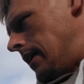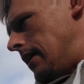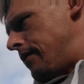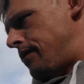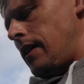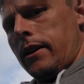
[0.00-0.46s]

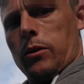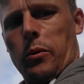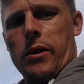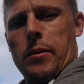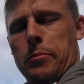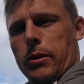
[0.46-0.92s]
Final
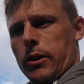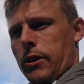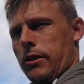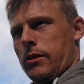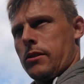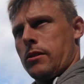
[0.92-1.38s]

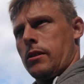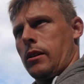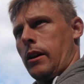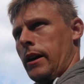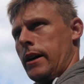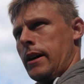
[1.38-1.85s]
numbers
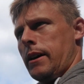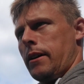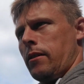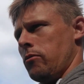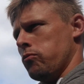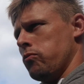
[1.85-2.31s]

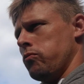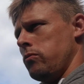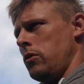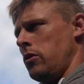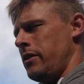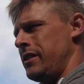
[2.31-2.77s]

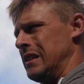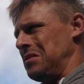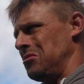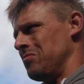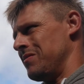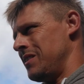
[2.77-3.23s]

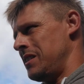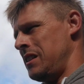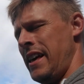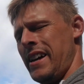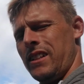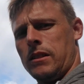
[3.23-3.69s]
on
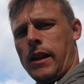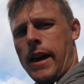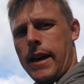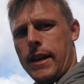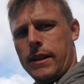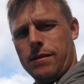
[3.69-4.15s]
like
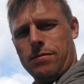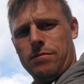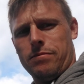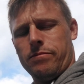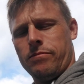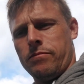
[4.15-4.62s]

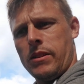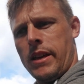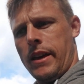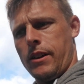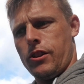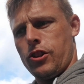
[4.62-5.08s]

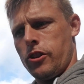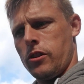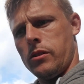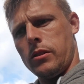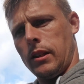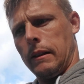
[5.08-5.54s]
10-ish
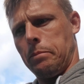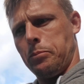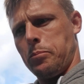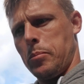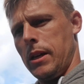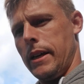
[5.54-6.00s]

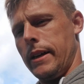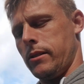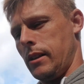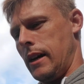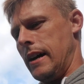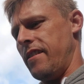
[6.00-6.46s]

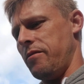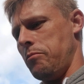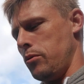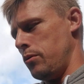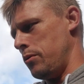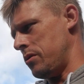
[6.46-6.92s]
PSI of
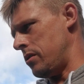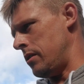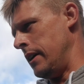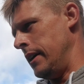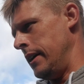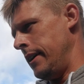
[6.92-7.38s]
boost,
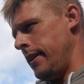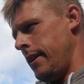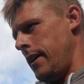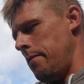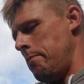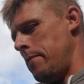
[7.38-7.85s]

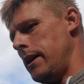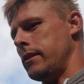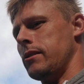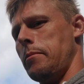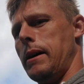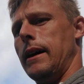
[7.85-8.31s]
it
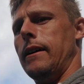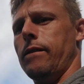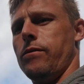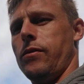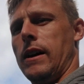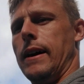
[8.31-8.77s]
makes about
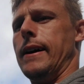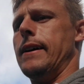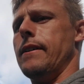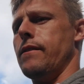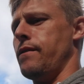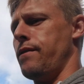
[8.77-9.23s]

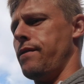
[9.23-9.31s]
I